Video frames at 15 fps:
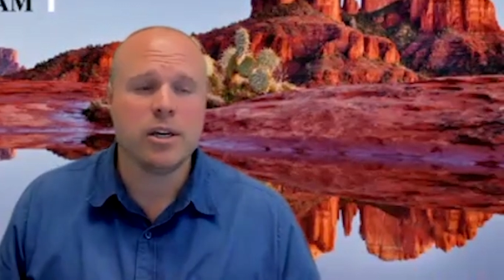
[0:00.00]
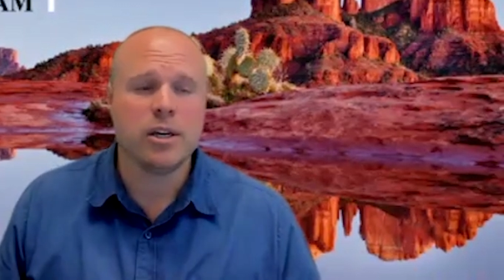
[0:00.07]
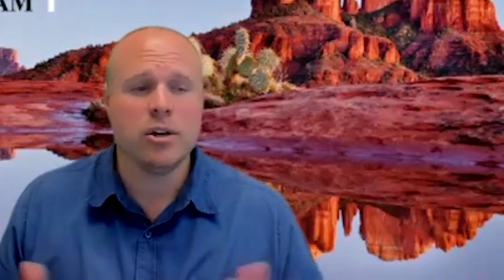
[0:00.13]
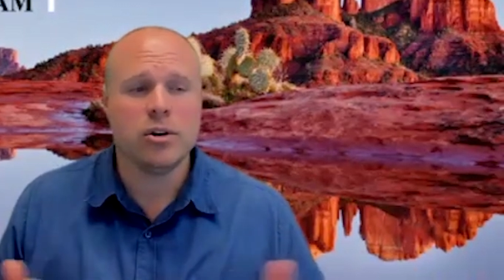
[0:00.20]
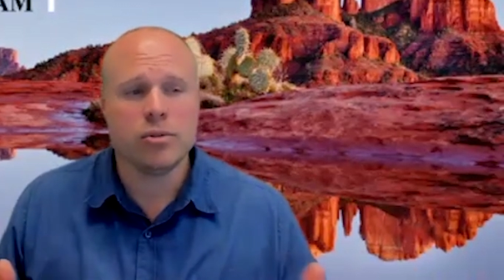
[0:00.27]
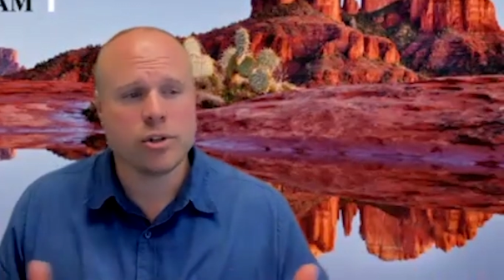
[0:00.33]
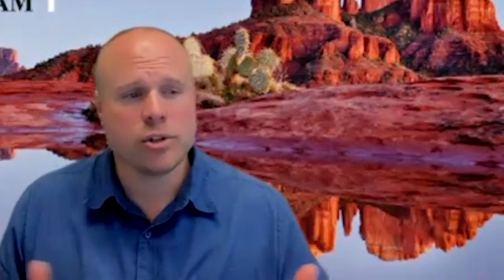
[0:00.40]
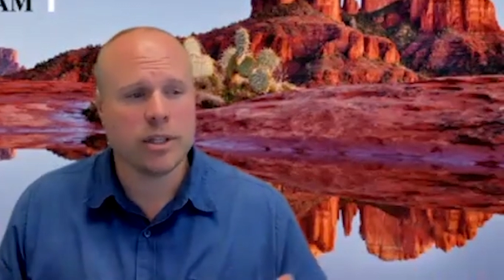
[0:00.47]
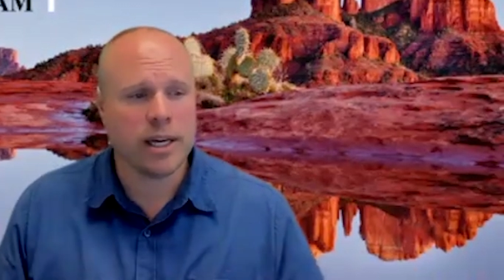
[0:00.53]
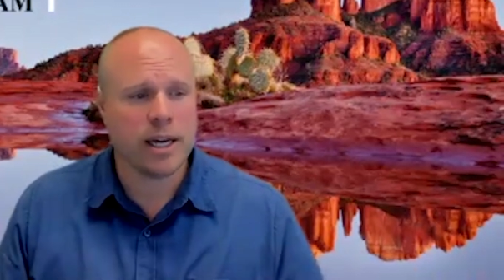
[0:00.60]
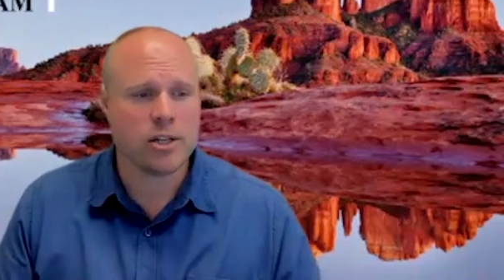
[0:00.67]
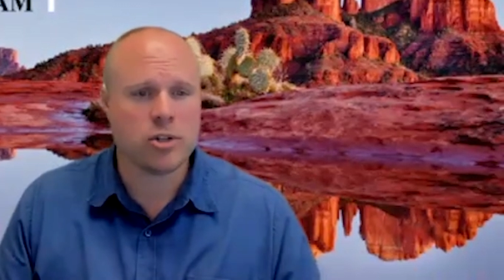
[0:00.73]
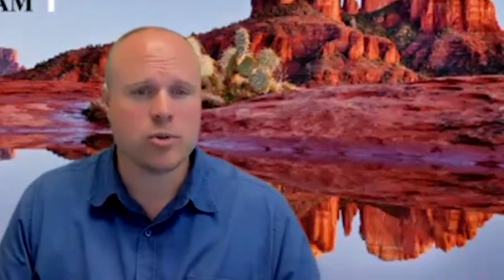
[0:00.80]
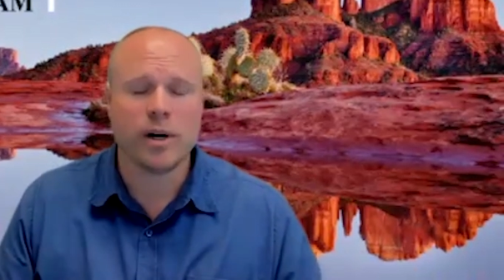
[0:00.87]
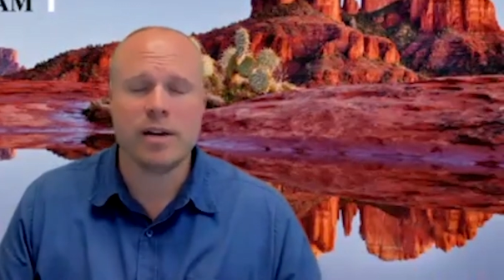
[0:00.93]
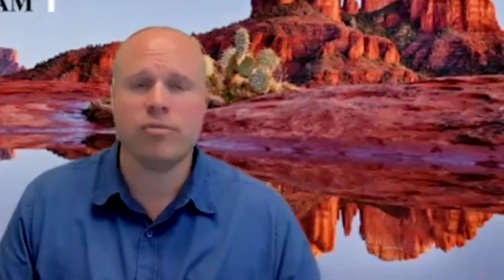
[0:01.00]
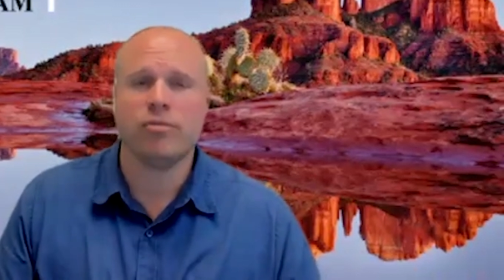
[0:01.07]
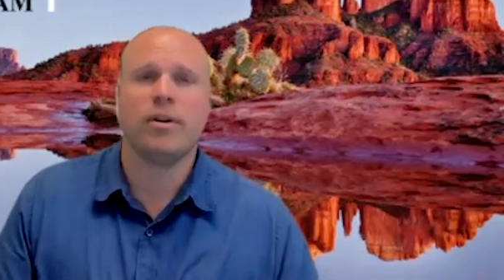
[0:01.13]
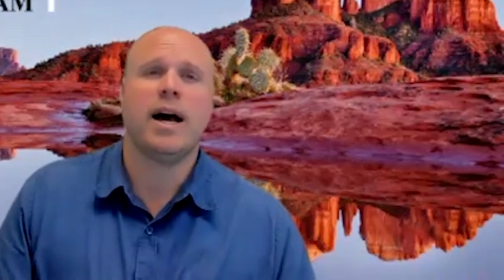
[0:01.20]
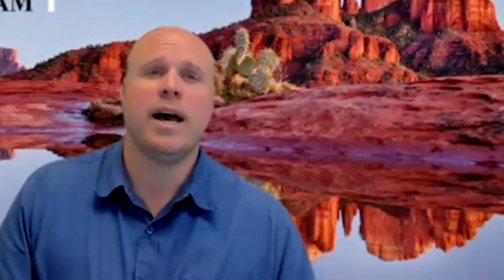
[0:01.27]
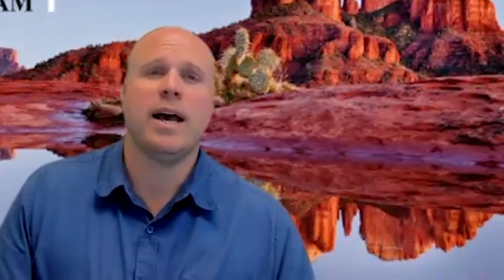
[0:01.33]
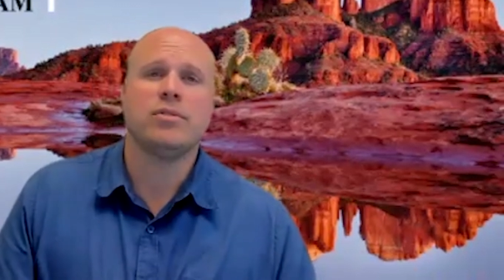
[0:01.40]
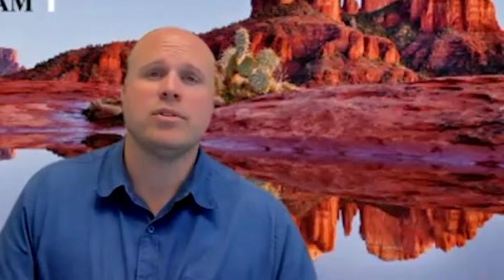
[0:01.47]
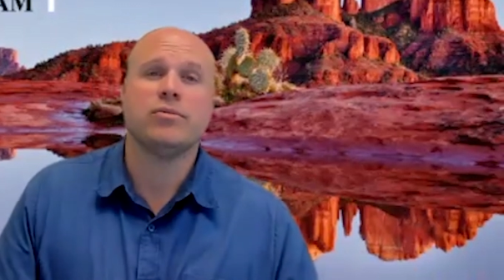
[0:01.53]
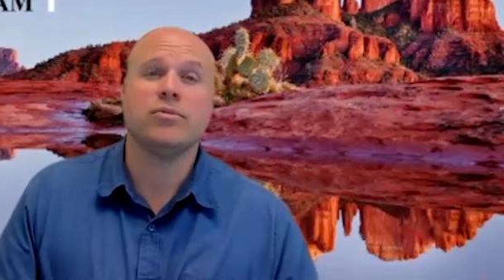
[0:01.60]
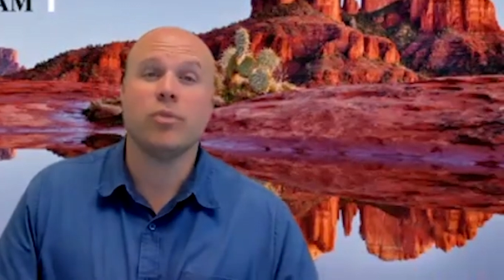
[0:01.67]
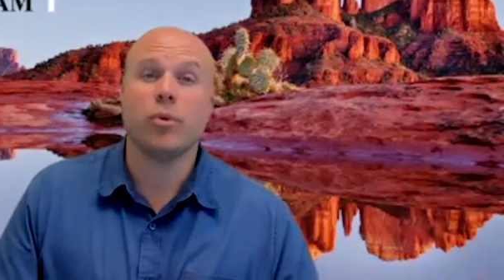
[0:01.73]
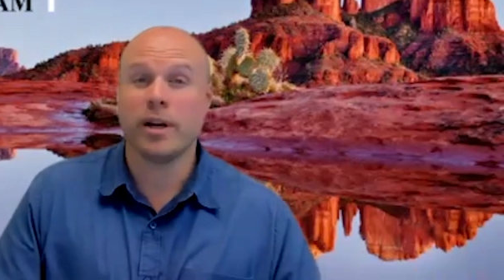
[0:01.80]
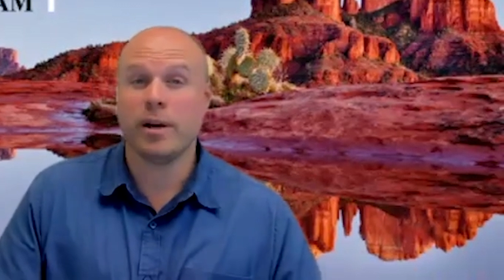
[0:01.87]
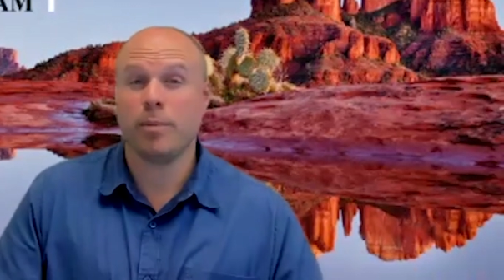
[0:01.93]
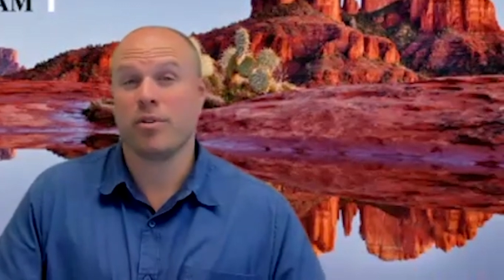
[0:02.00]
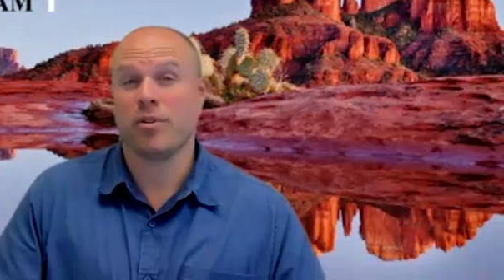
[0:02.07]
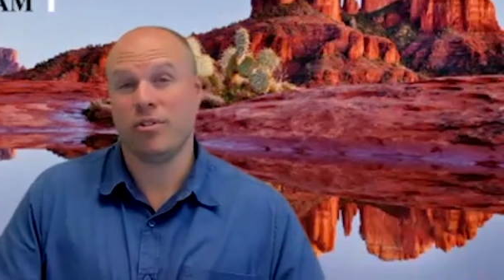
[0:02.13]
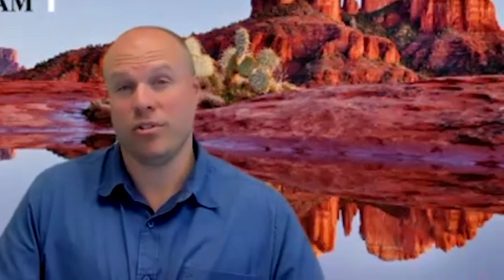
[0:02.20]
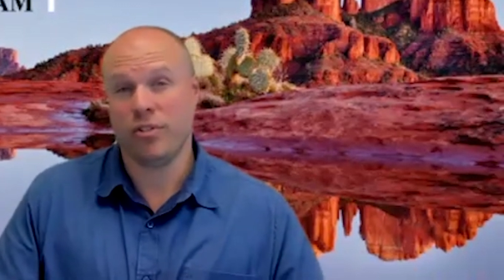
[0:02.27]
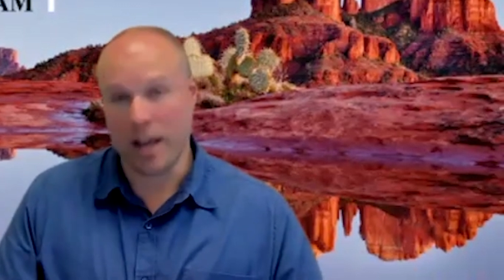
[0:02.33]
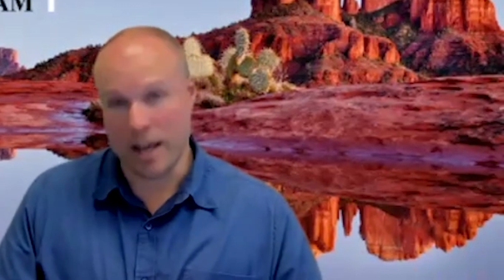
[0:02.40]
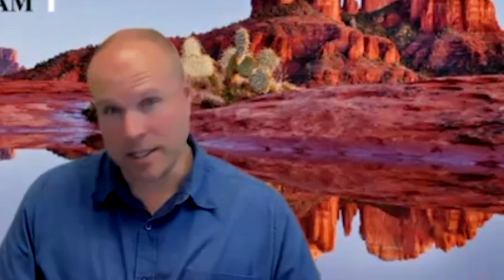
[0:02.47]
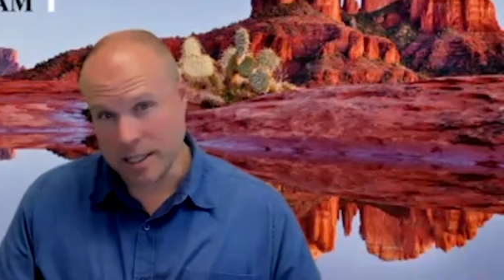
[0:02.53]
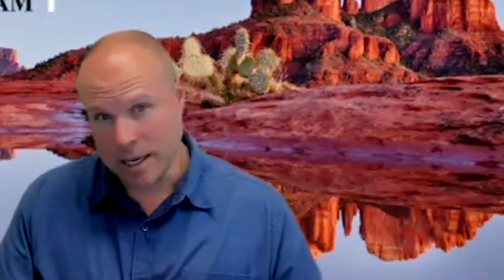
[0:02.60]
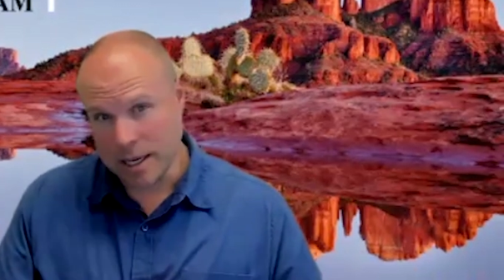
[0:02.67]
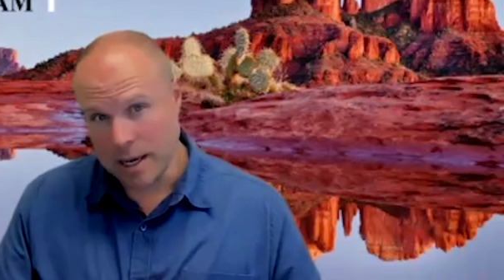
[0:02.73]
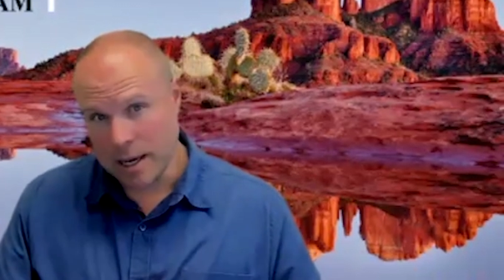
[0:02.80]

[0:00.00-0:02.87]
usually 25 to 40%.